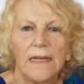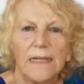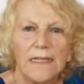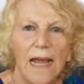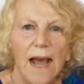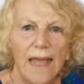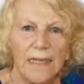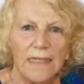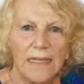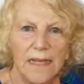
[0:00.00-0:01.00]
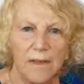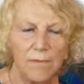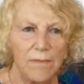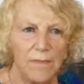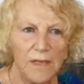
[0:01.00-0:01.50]
diet
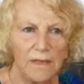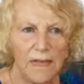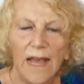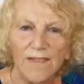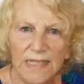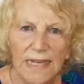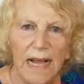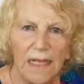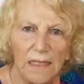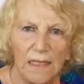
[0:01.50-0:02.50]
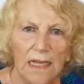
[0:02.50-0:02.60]
and lifestyle